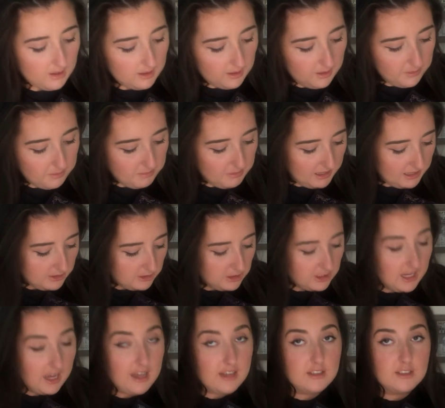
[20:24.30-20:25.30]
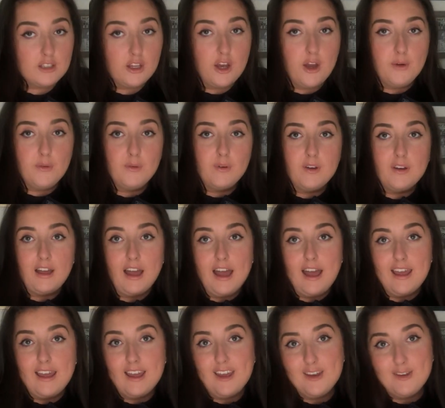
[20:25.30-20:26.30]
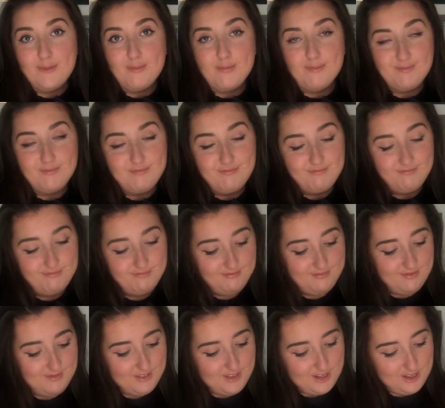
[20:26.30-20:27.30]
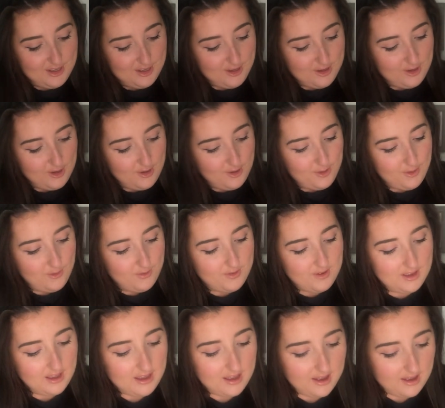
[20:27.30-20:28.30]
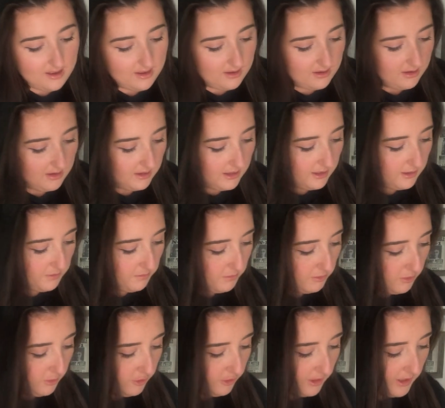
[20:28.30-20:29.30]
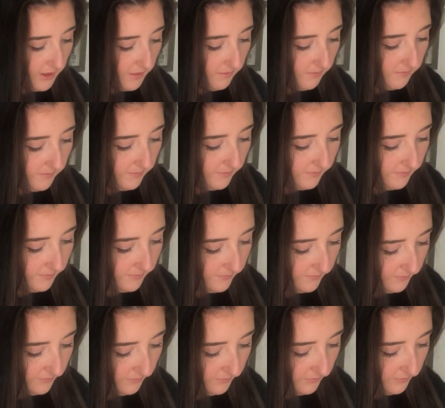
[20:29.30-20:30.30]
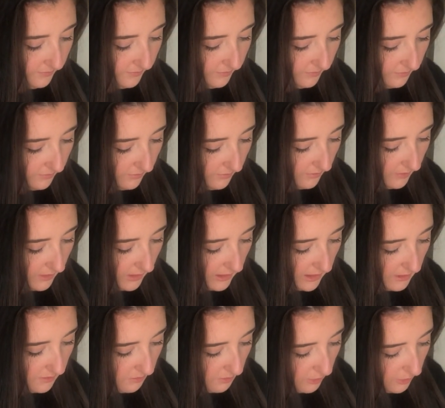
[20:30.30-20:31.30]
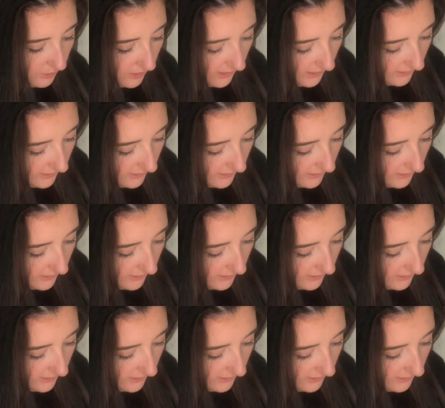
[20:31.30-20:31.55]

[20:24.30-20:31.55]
little badger so we'll get him over here let's push him let's push